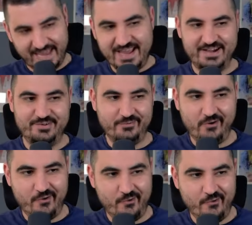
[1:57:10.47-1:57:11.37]
There you
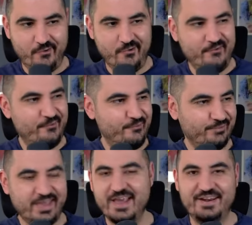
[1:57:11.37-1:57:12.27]

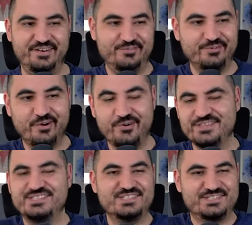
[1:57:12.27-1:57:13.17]
go. There you
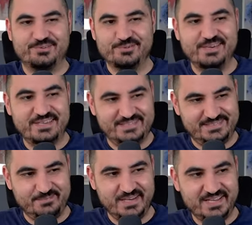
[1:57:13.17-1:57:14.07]
go. It's just too
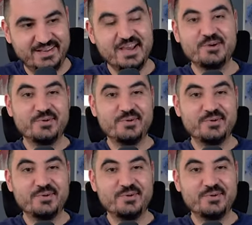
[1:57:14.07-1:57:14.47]
easy, man.